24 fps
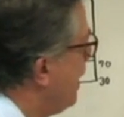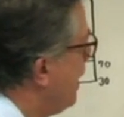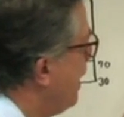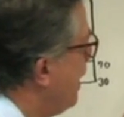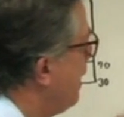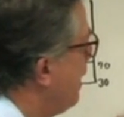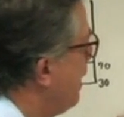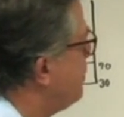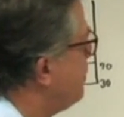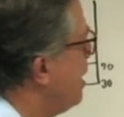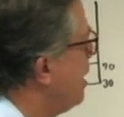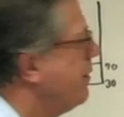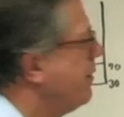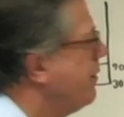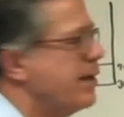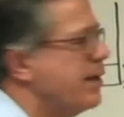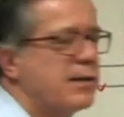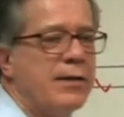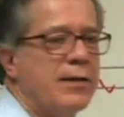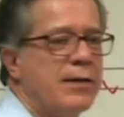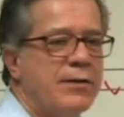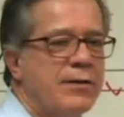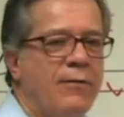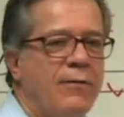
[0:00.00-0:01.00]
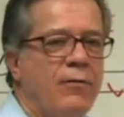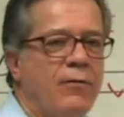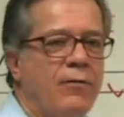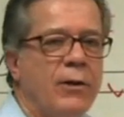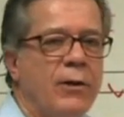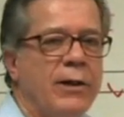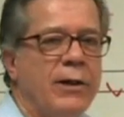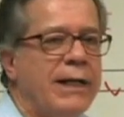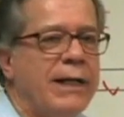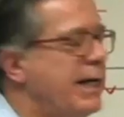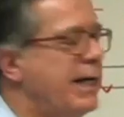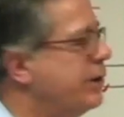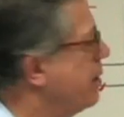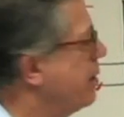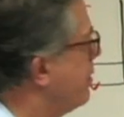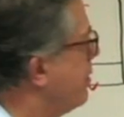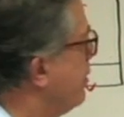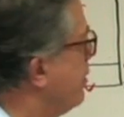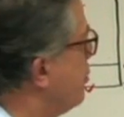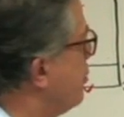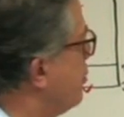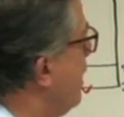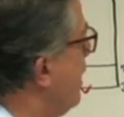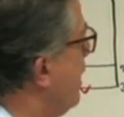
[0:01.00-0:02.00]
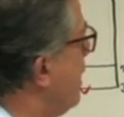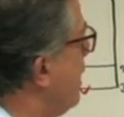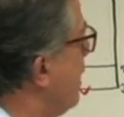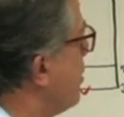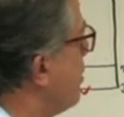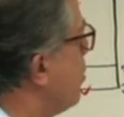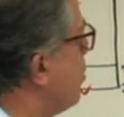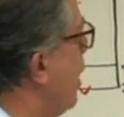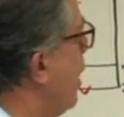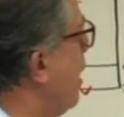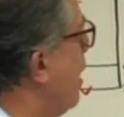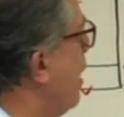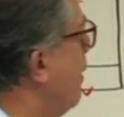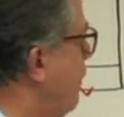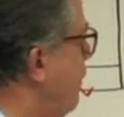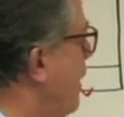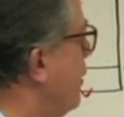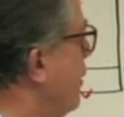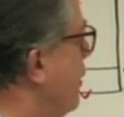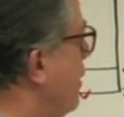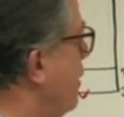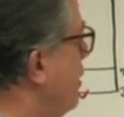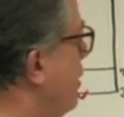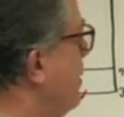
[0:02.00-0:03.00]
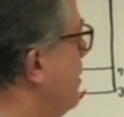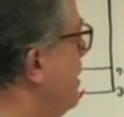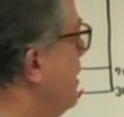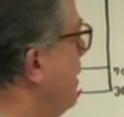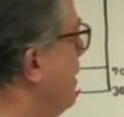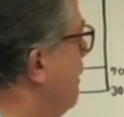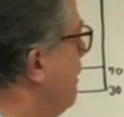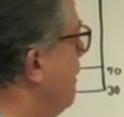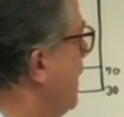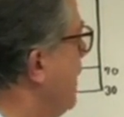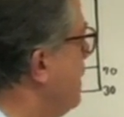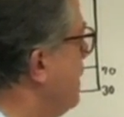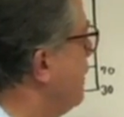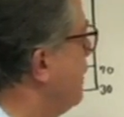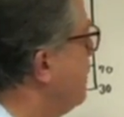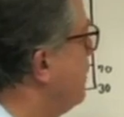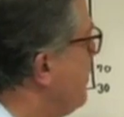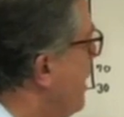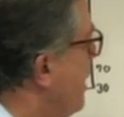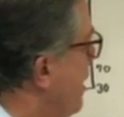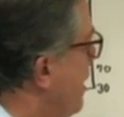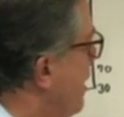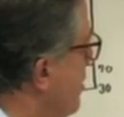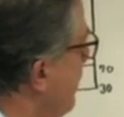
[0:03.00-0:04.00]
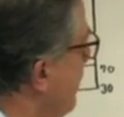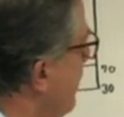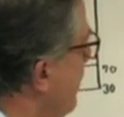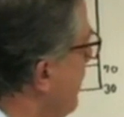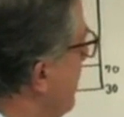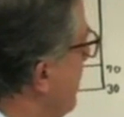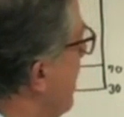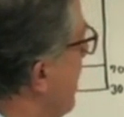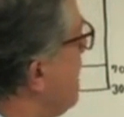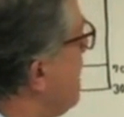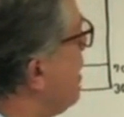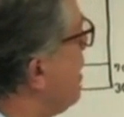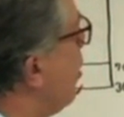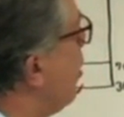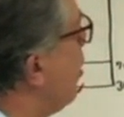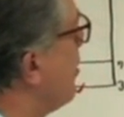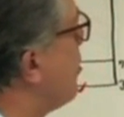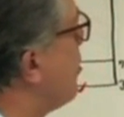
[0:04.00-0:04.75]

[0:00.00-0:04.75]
and I've done this on several occasions in trading as well and found it to be effective, something that he